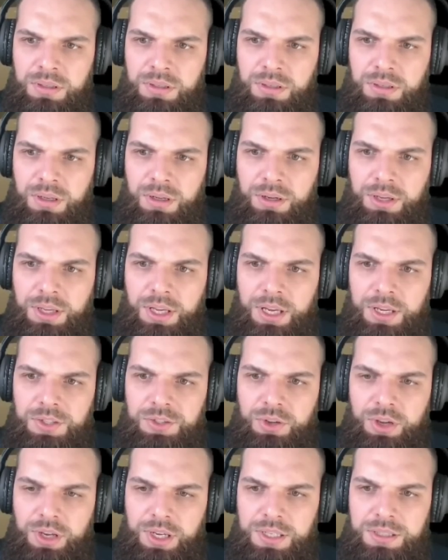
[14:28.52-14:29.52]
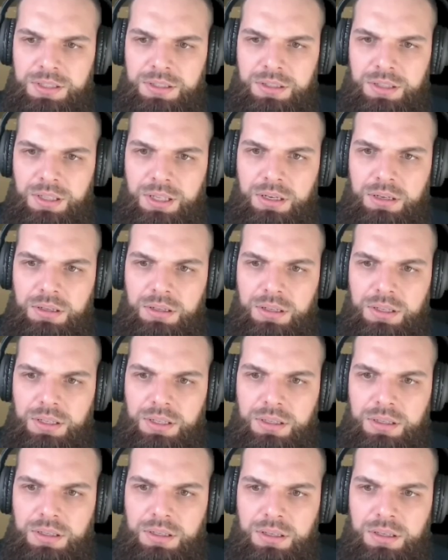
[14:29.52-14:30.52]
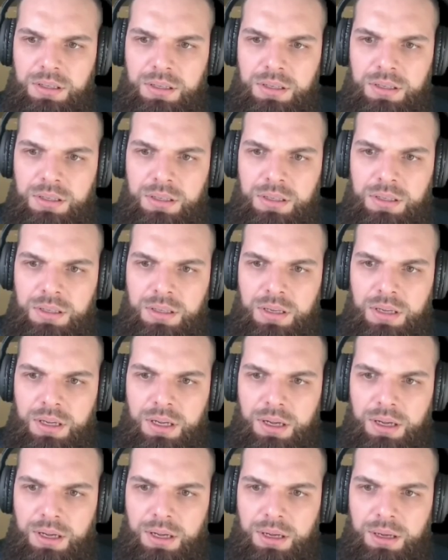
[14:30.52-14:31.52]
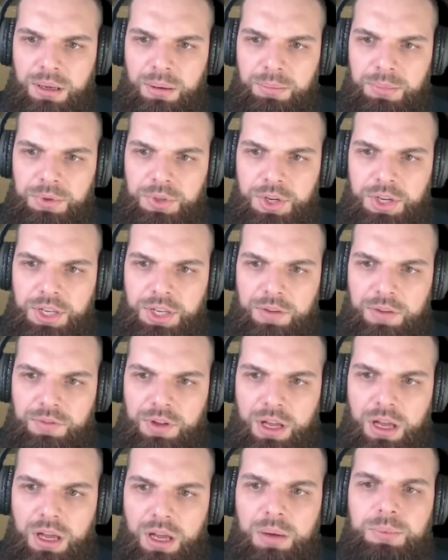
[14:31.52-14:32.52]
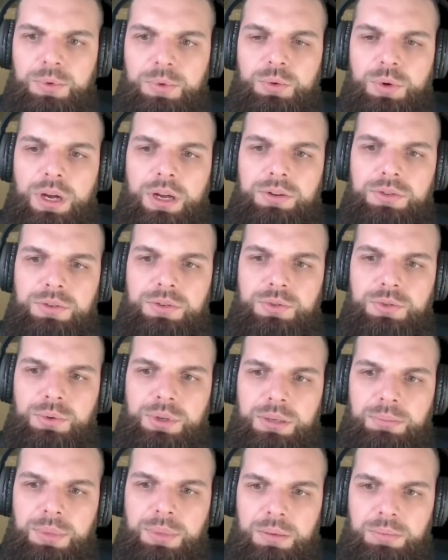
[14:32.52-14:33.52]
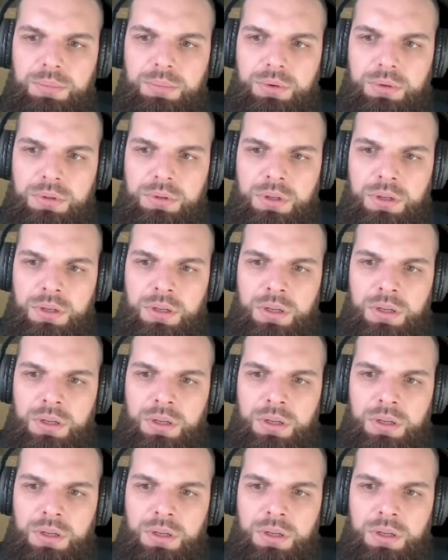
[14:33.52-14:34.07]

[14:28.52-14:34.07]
Okay, so I guess legally, you can have up to 120 people